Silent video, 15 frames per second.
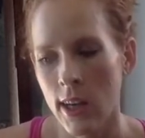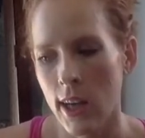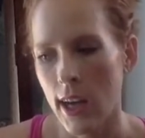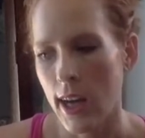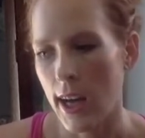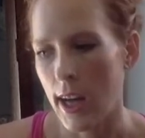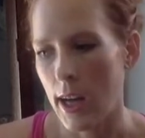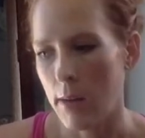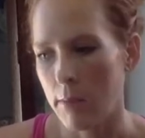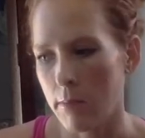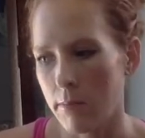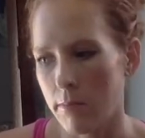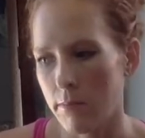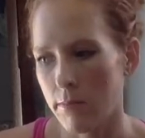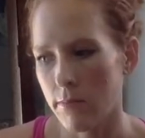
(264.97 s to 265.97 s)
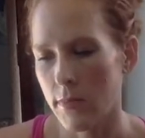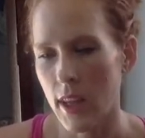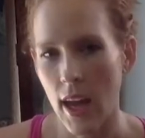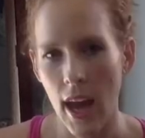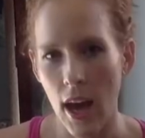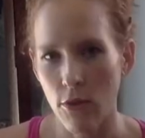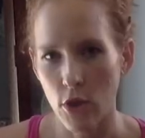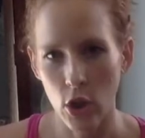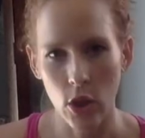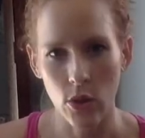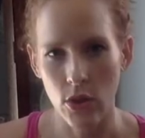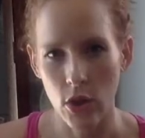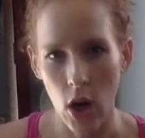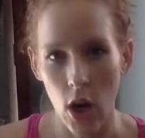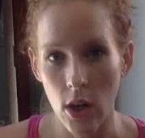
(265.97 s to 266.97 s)
after you
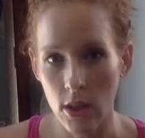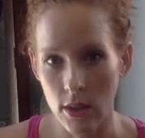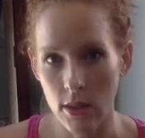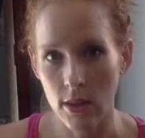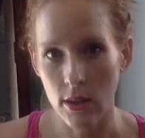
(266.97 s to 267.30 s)
start